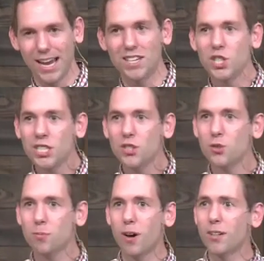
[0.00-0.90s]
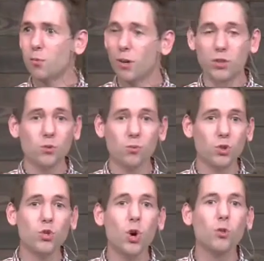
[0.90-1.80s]
And Jesus responded, well,
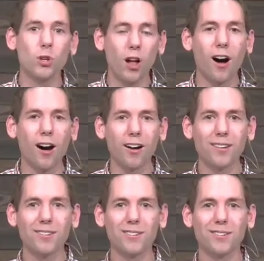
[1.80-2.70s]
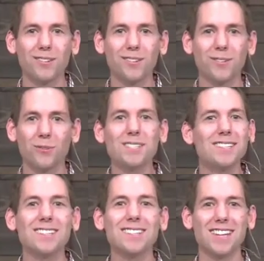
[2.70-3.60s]
you know the law. What
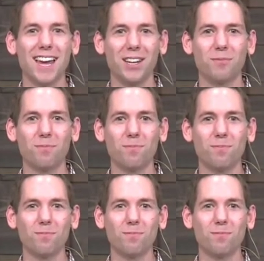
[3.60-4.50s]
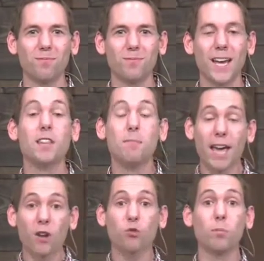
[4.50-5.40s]
does it say? And the
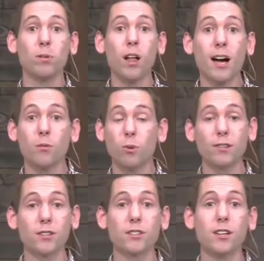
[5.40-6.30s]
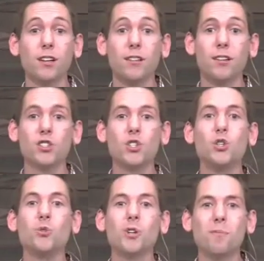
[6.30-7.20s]
man replied, well, there's
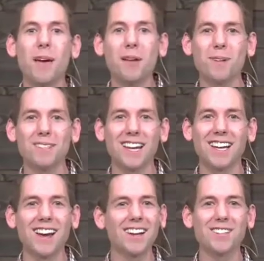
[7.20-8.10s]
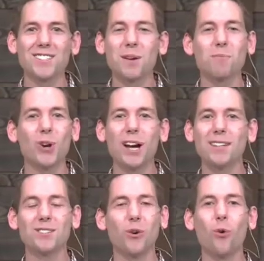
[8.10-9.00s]
two commandments that kind of
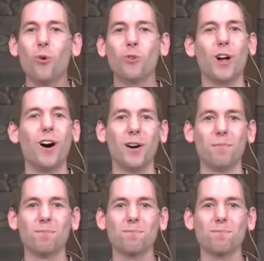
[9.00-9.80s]
summarize the whole law.